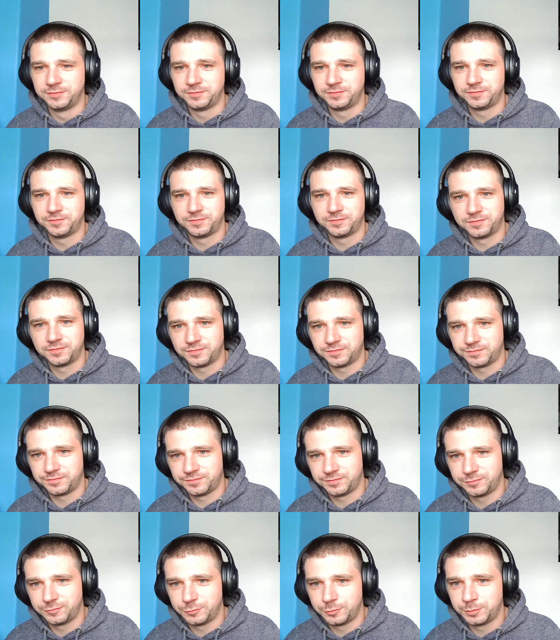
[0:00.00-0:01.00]

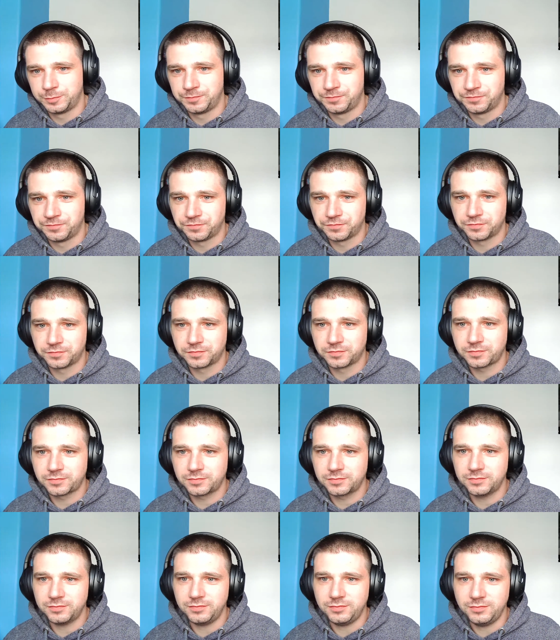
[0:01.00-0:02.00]

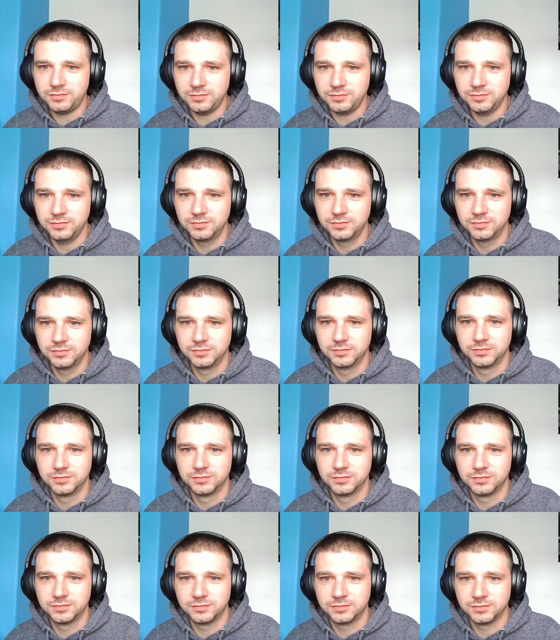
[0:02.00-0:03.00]

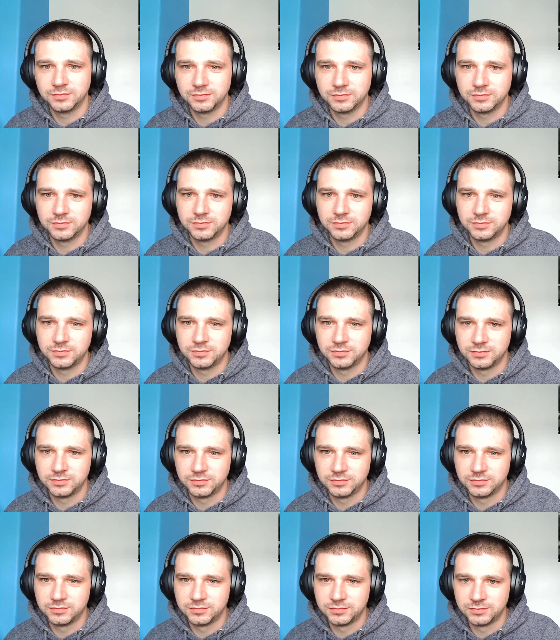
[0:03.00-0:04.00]

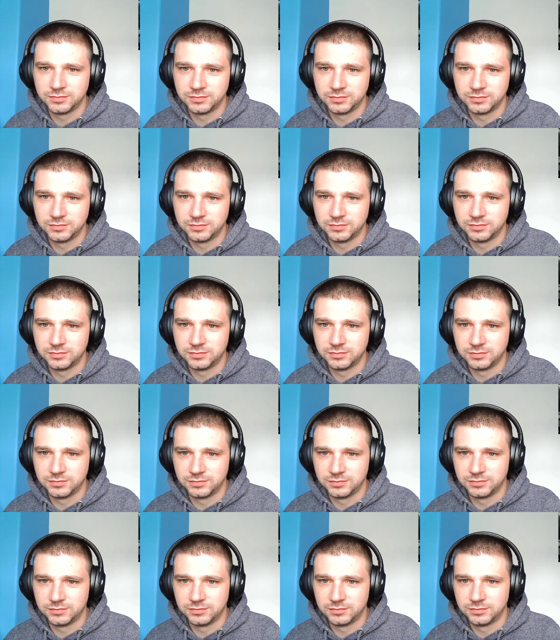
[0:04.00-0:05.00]

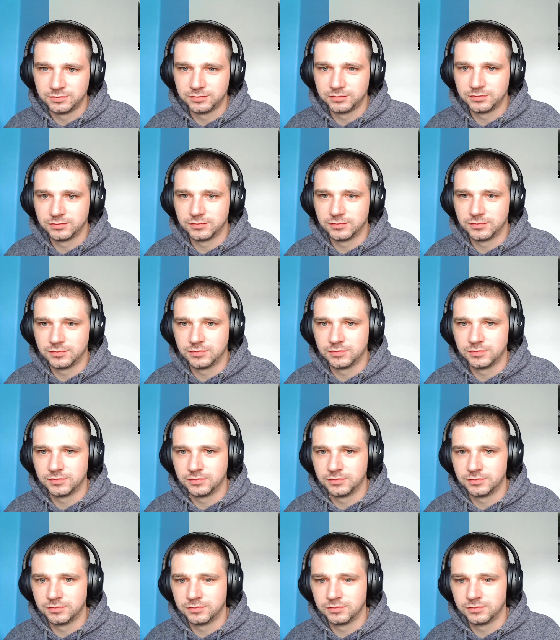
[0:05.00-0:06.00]

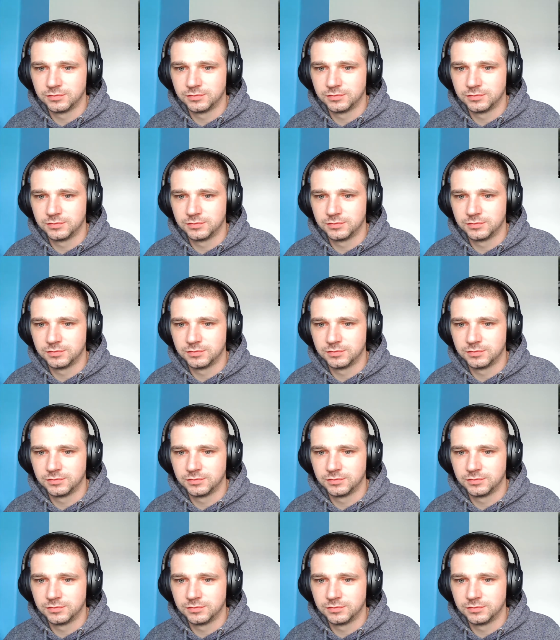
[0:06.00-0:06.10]
Nothing is said.